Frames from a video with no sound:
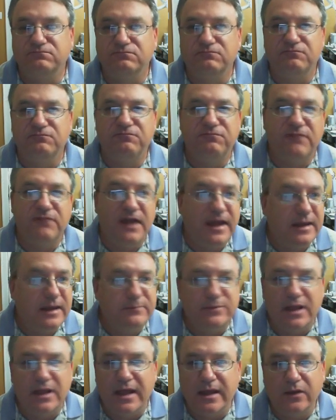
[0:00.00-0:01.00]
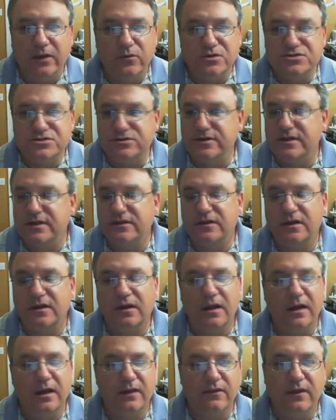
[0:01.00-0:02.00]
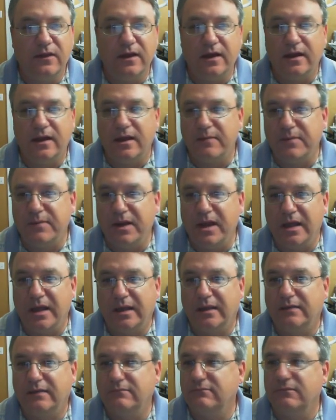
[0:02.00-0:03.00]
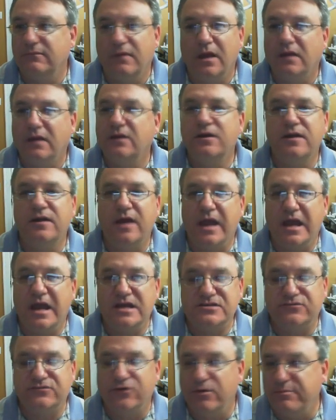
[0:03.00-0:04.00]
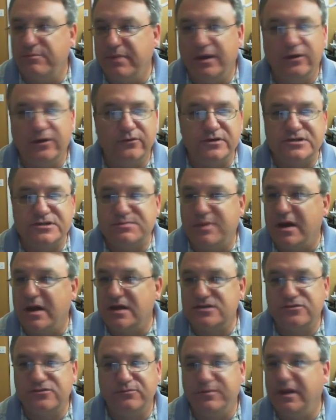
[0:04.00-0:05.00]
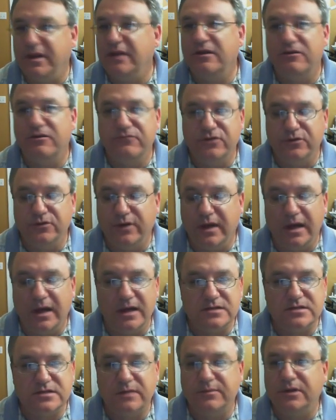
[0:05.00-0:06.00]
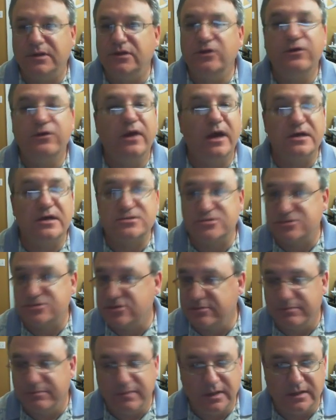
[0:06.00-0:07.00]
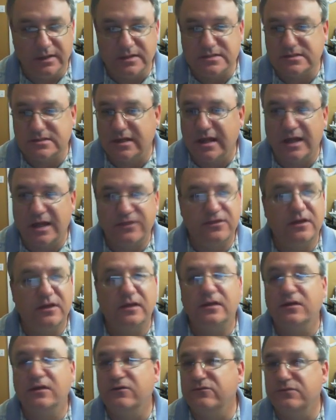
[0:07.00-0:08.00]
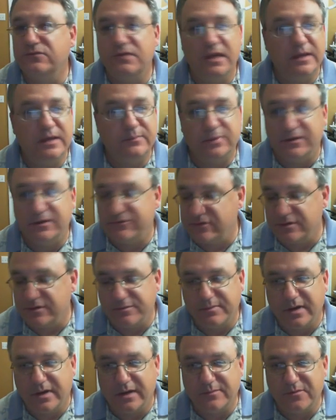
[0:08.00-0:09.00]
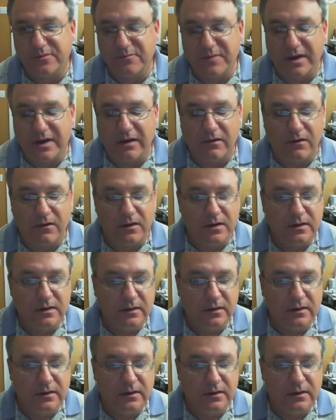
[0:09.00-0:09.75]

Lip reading: flame language or anything like that. I mean, I couldn't have asked for a better response from any of you guys. I mean, you guys are tremendous, and I thank you deeply from the bottom of my heart.